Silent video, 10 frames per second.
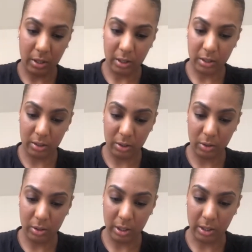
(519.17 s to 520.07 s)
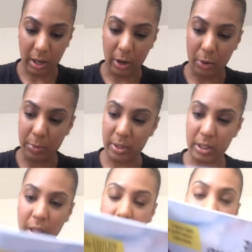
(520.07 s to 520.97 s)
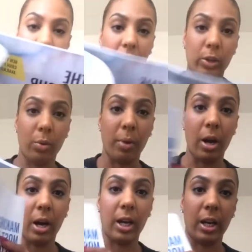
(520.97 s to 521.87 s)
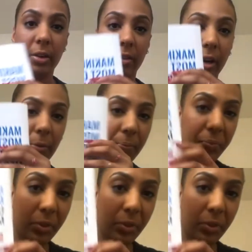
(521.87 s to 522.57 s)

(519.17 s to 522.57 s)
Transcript: as soon as I opened it, I got my highlighter out